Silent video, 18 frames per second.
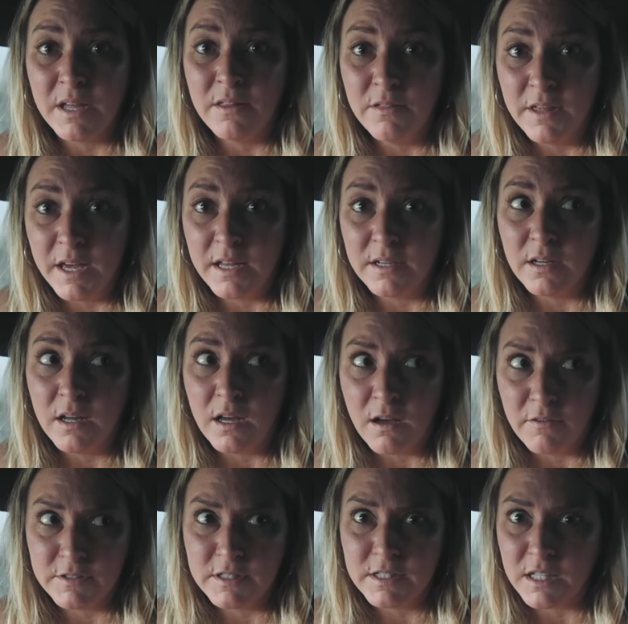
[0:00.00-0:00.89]
And then
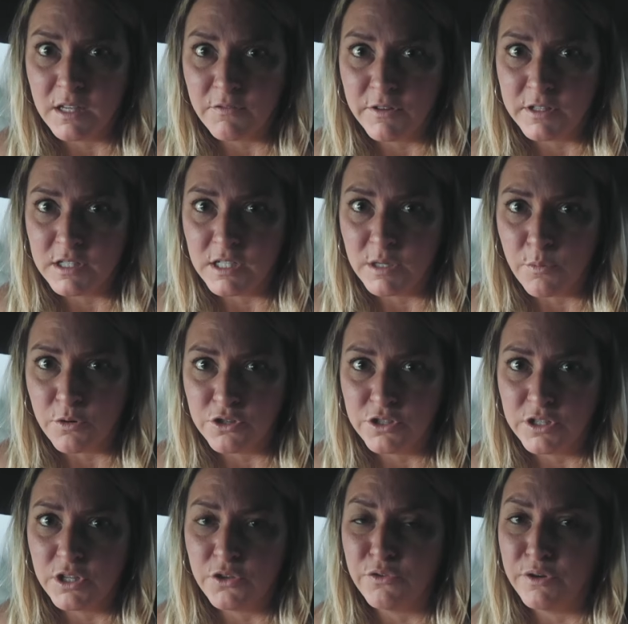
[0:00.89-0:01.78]
obviously if it's an
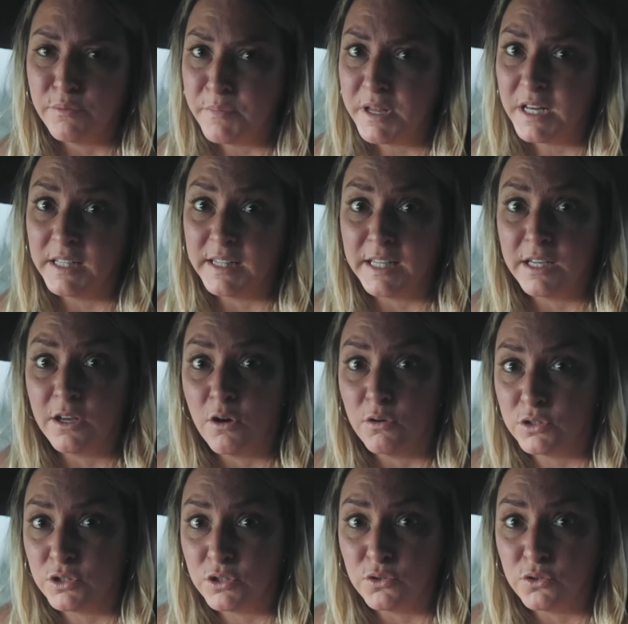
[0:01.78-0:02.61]
emergency, you would immediately go